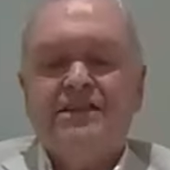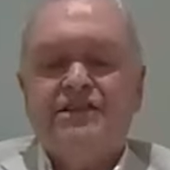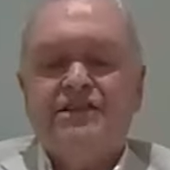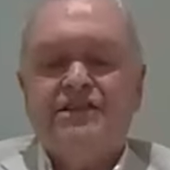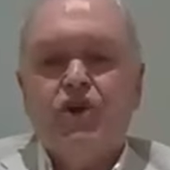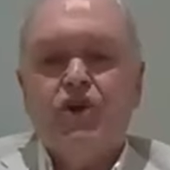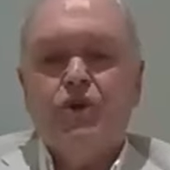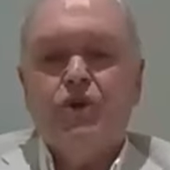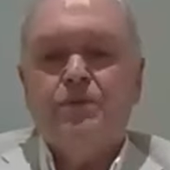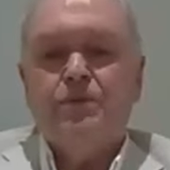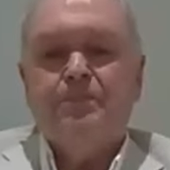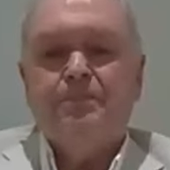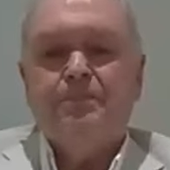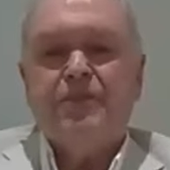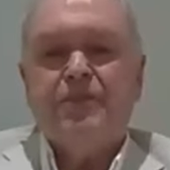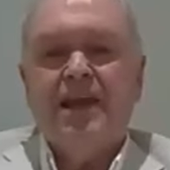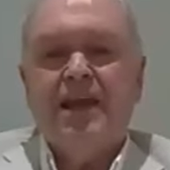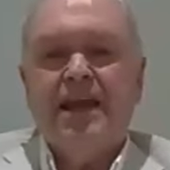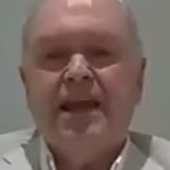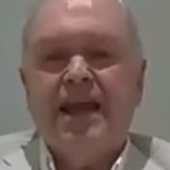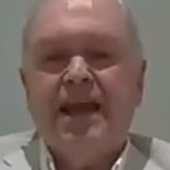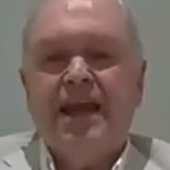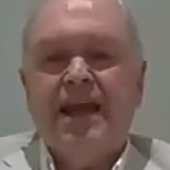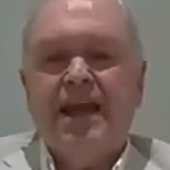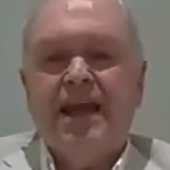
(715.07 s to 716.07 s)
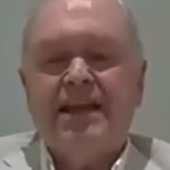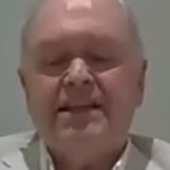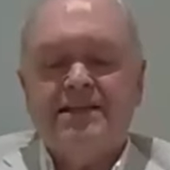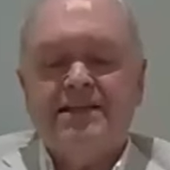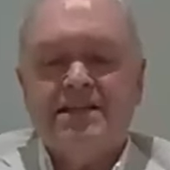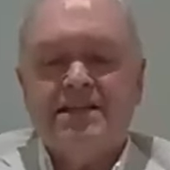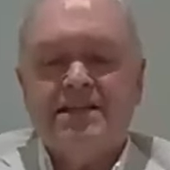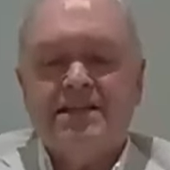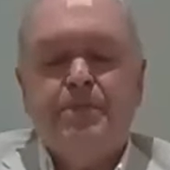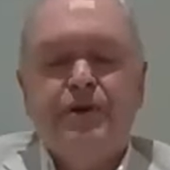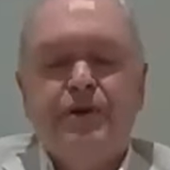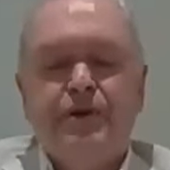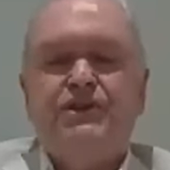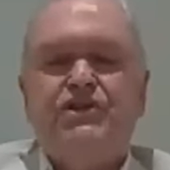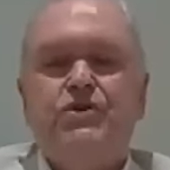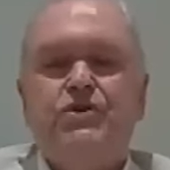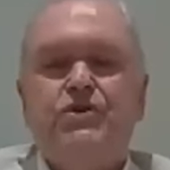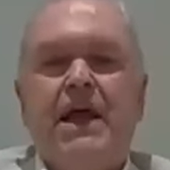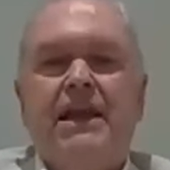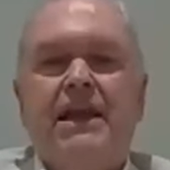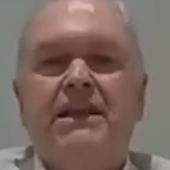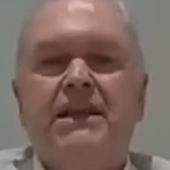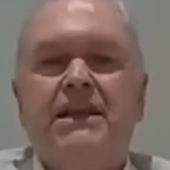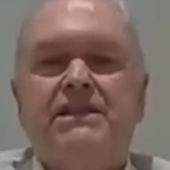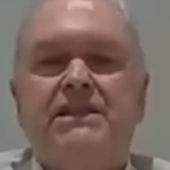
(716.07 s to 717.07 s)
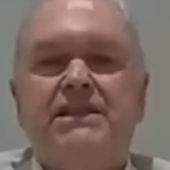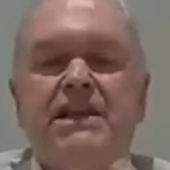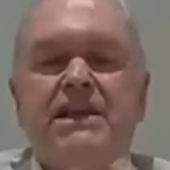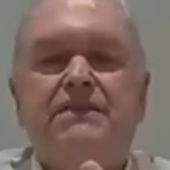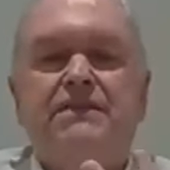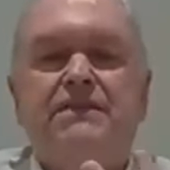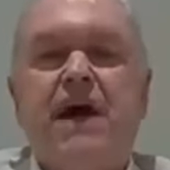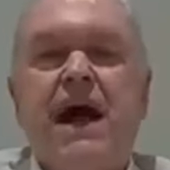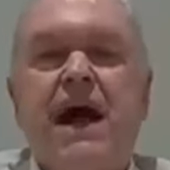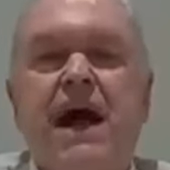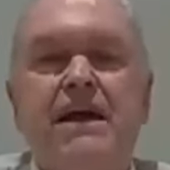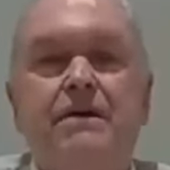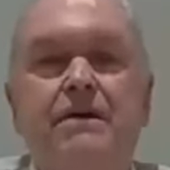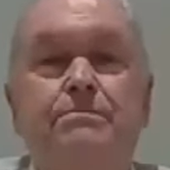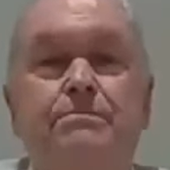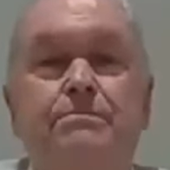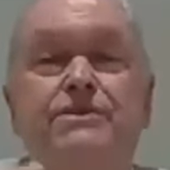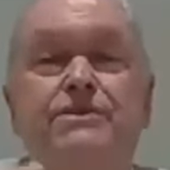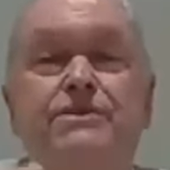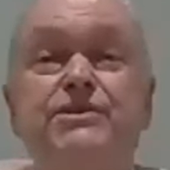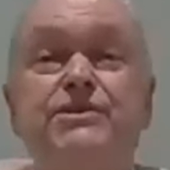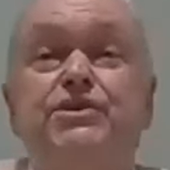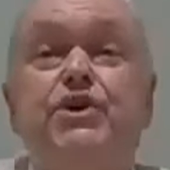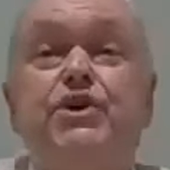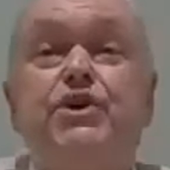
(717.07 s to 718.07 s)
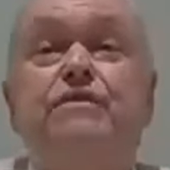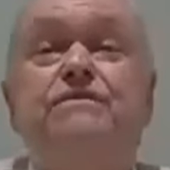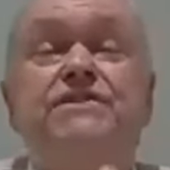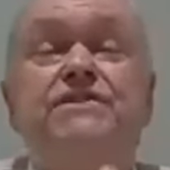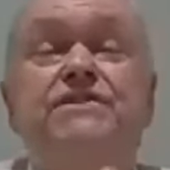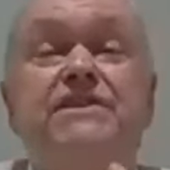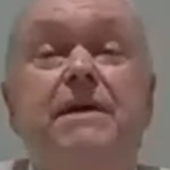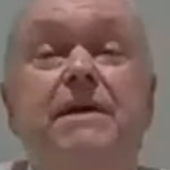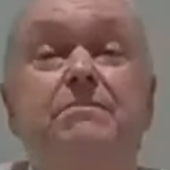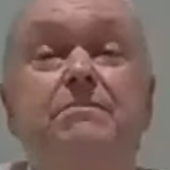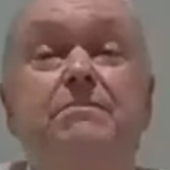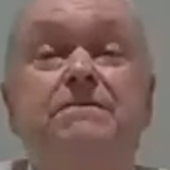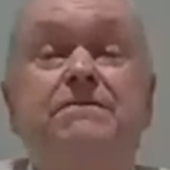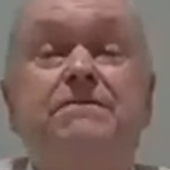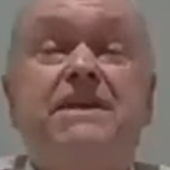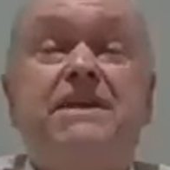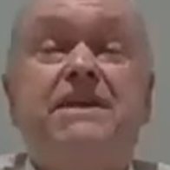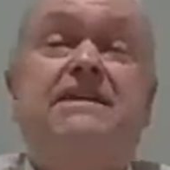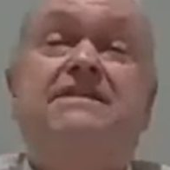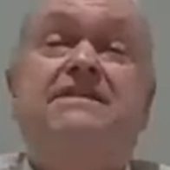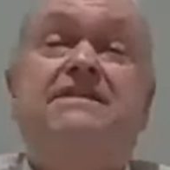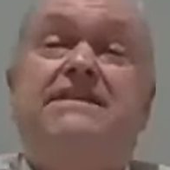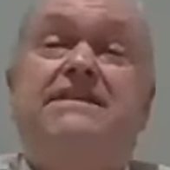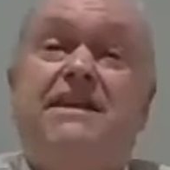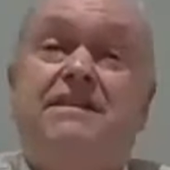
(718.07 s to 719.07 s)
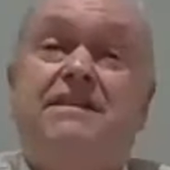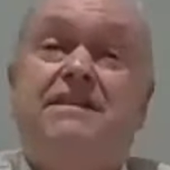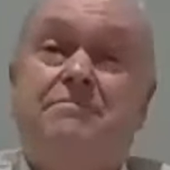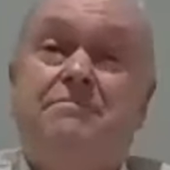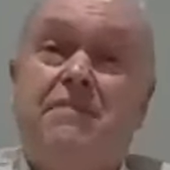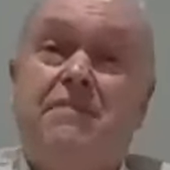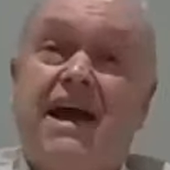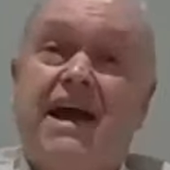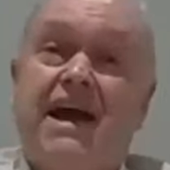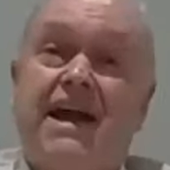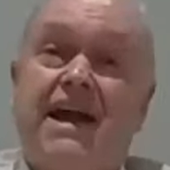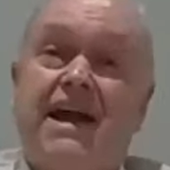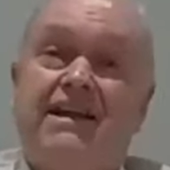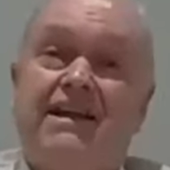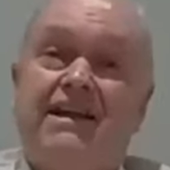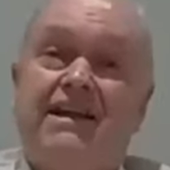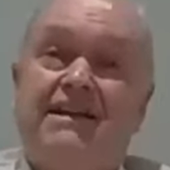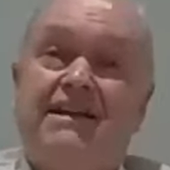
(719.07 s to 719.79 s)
And so in spirituality, if I observe some of these in